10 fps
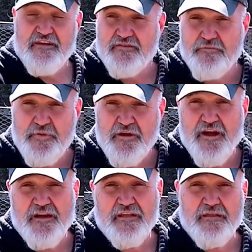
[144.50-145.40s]

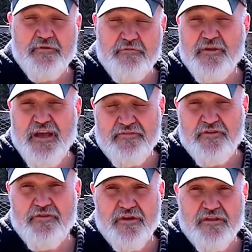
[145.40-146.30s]
periodically we have to
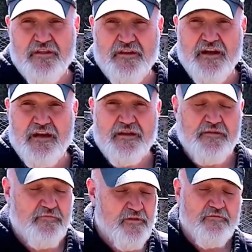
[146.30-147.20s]
go in and clean it out. And
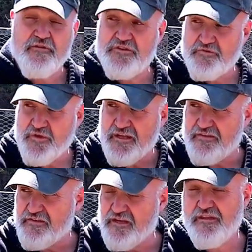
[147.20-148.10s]
one of the reasons we got the
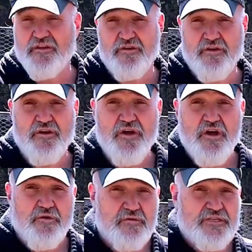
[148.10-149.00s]
skid loader
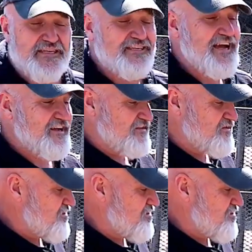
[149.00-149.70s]
was exactly so we